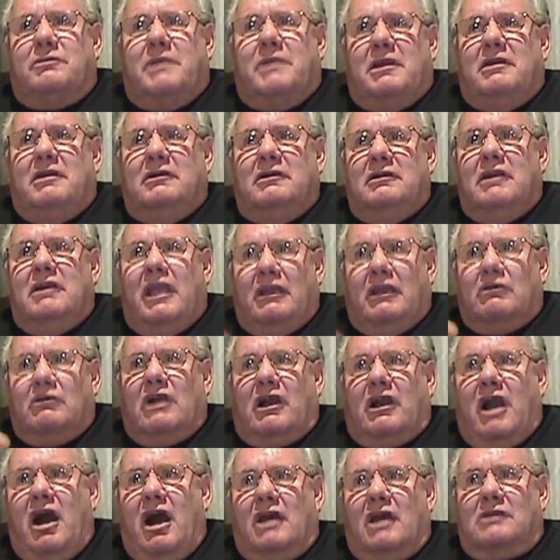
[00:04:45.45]
be
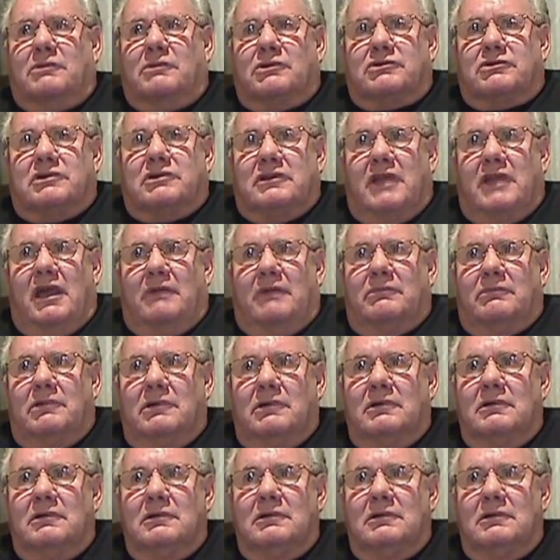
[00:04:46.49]
accountable to them.